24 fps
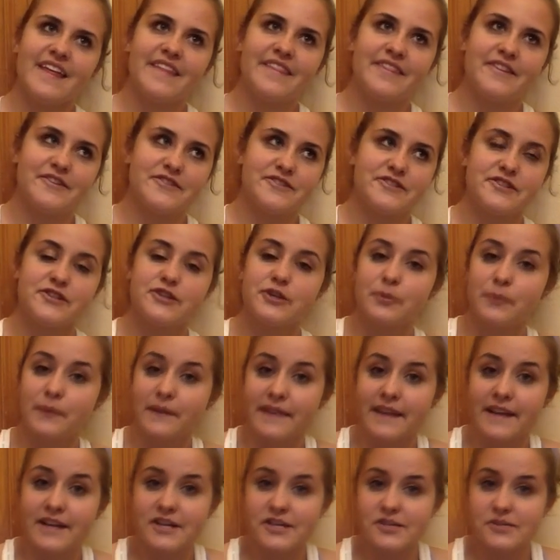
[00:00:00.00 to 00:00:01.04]
There's a new one
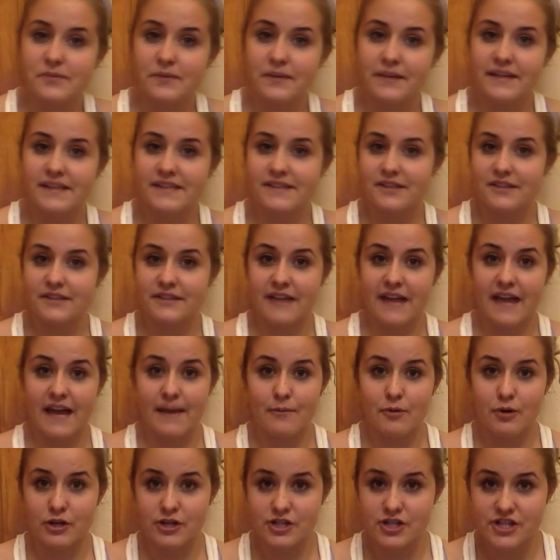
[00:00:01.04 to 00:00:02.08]
they just released called
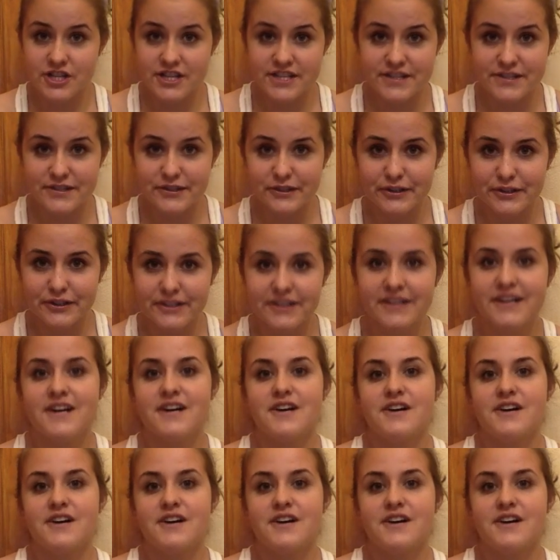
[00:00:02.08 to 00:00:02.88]
Hammer and Chisel.